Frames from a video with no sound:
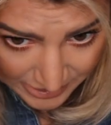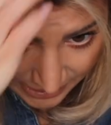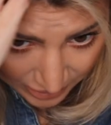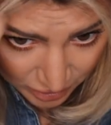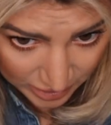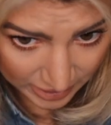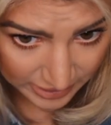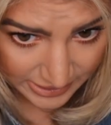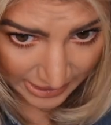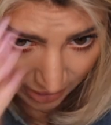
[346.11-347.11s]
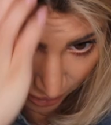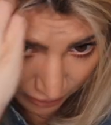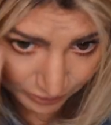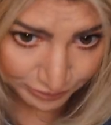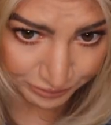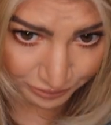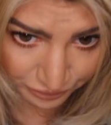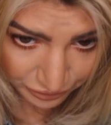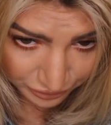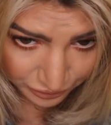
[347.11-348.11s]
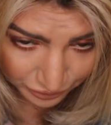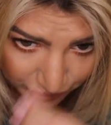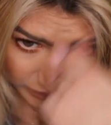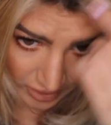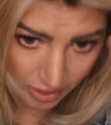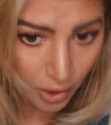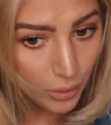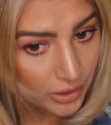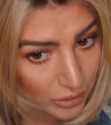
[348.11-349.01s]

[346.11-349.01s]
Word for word: sectioning this out, going